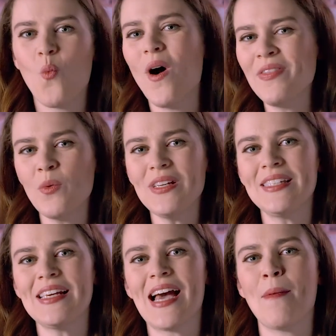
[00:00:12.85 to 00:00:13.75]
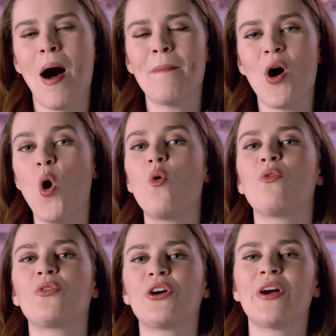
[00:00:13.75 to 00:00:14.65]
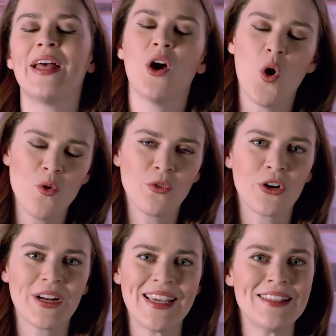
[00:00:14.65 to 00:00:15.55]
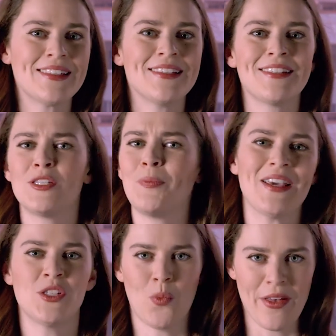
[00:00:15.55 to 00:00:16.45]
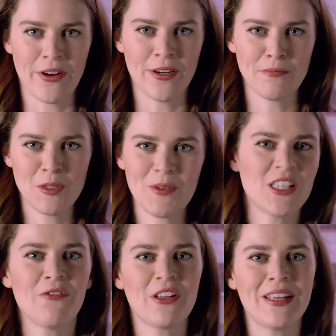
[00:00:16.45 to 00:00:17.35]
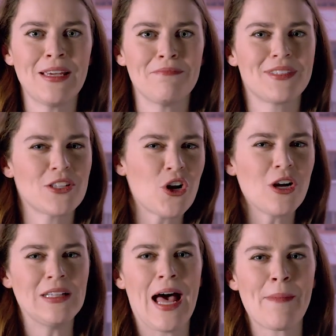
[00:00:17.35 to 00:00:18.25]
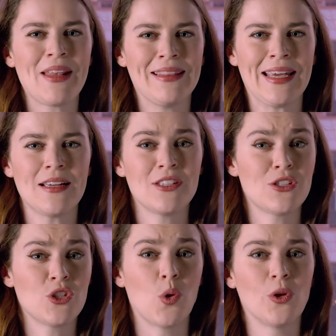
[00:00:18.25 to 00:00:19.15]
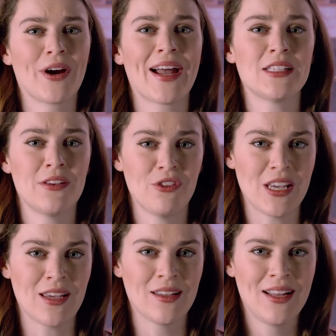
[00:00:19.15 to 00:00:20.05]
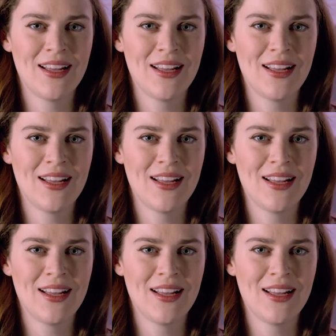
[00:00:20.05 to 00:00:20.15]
one that we see come up over and over is space weather. Specifically, does our climate link to solar activity?